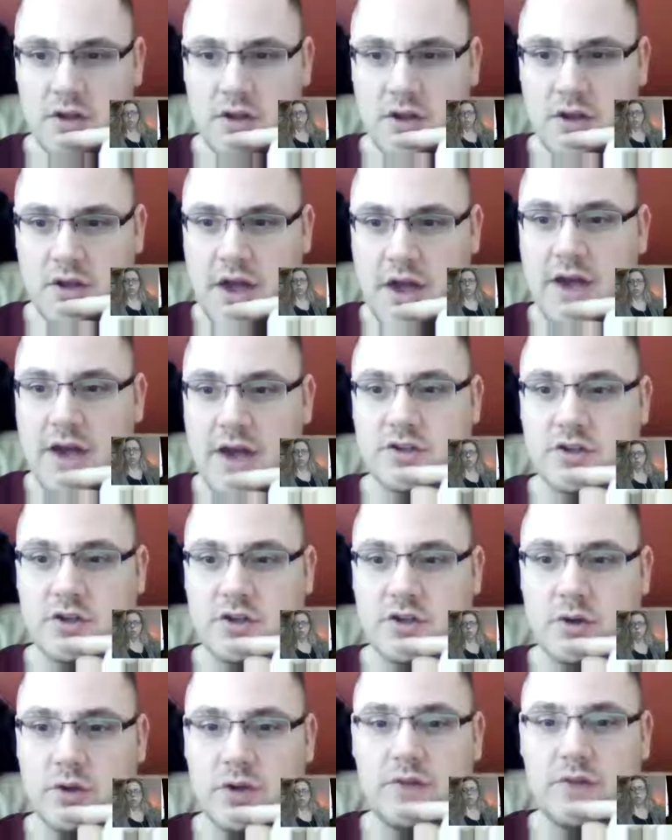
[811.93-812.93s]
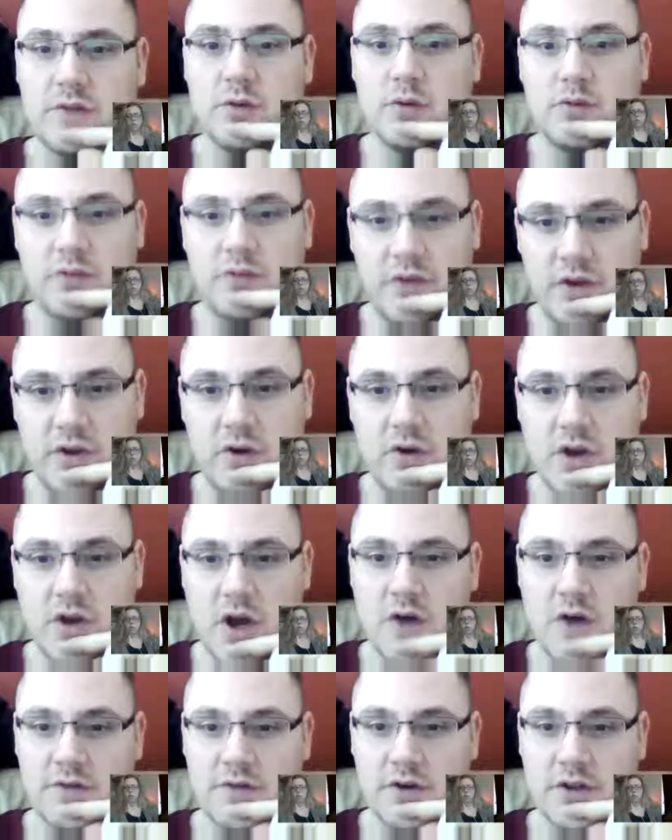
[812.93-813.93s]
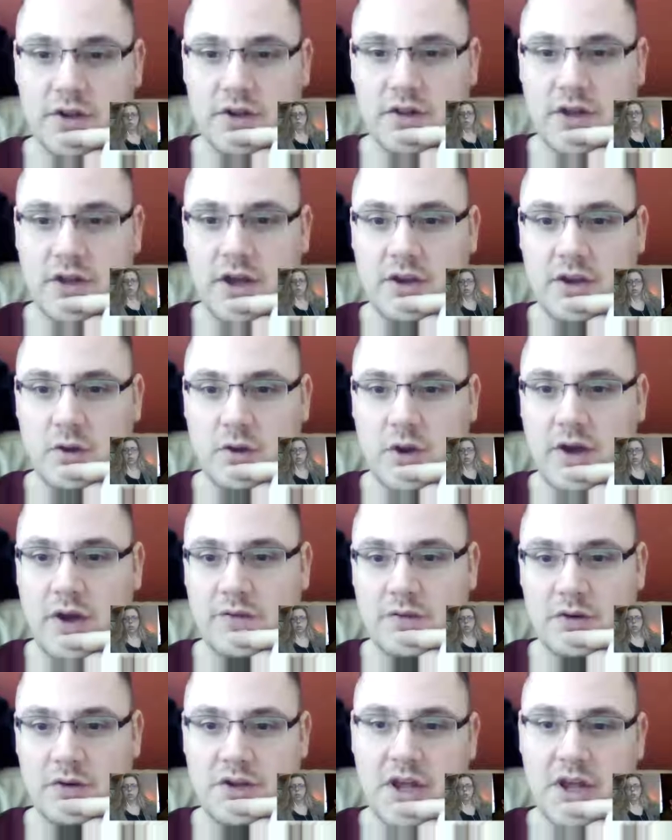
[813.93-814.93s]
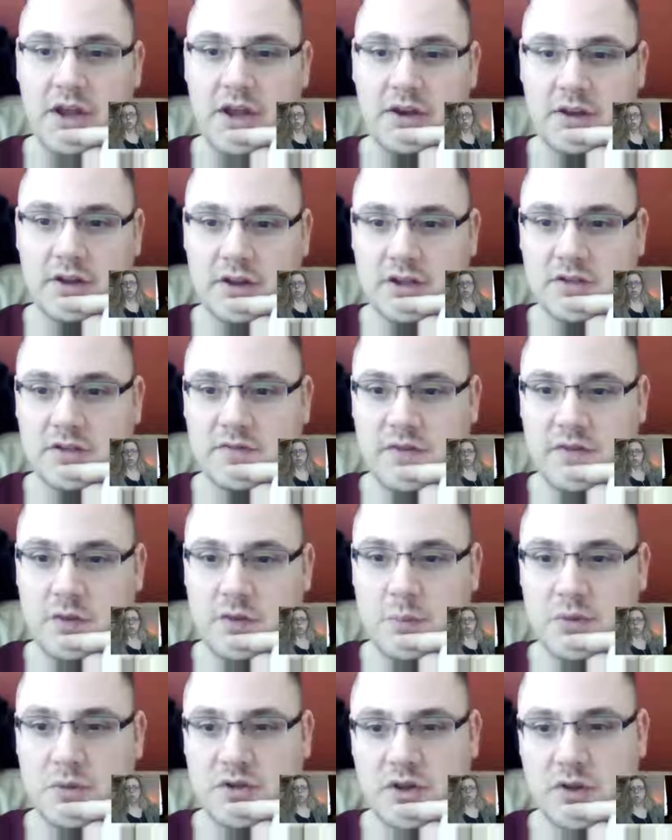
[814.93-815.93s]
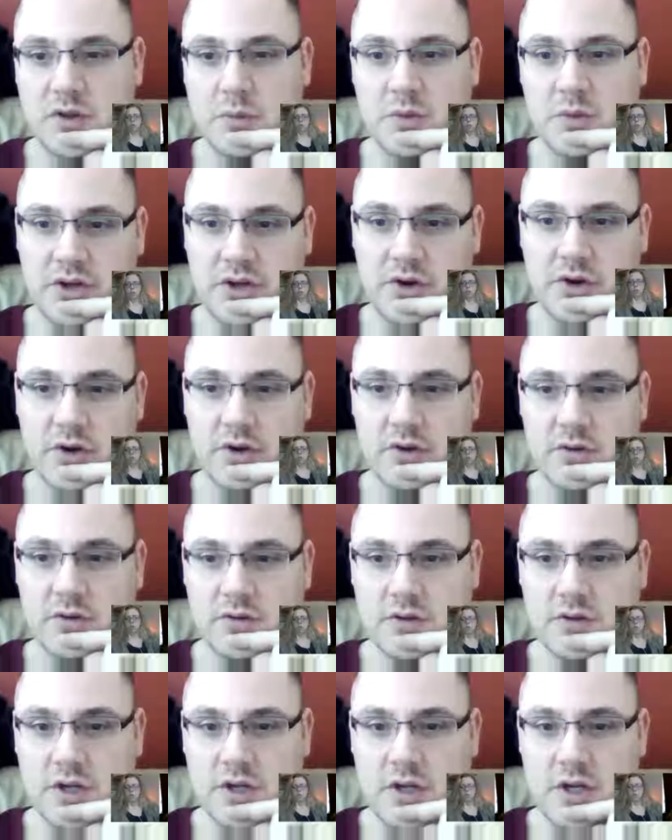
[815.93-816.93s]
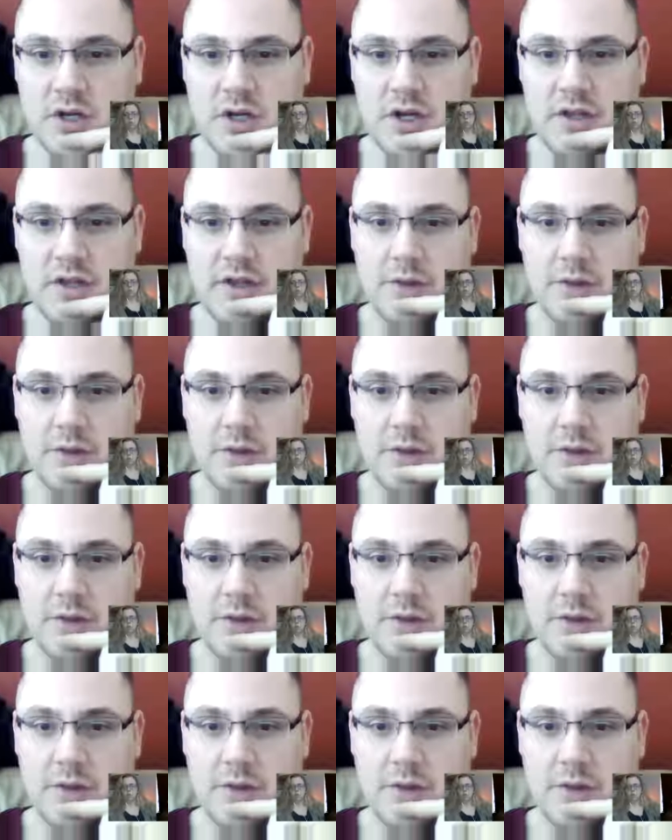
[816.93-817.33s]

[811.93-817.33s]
ask you if you feel confident that you have retained at least 50% of the material. Then